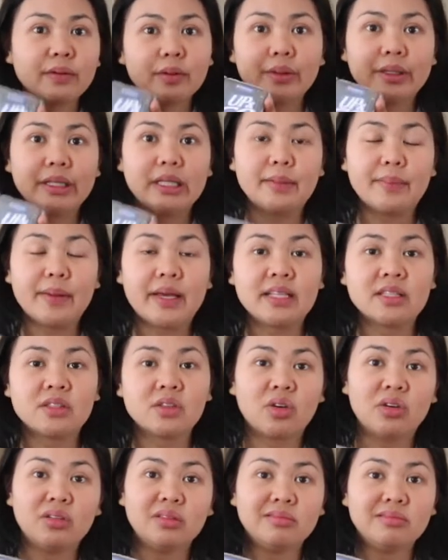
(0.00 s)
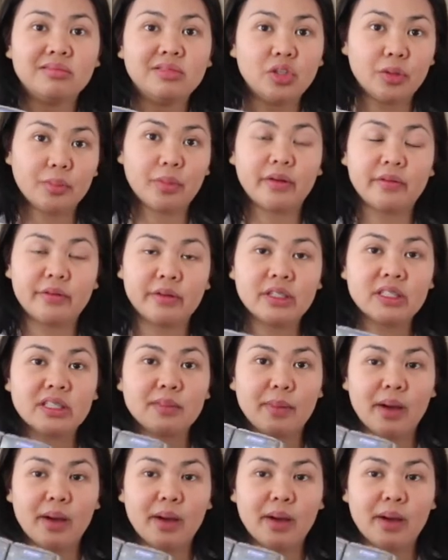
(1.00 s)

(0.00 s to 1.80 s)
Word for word: It really depends on your preference,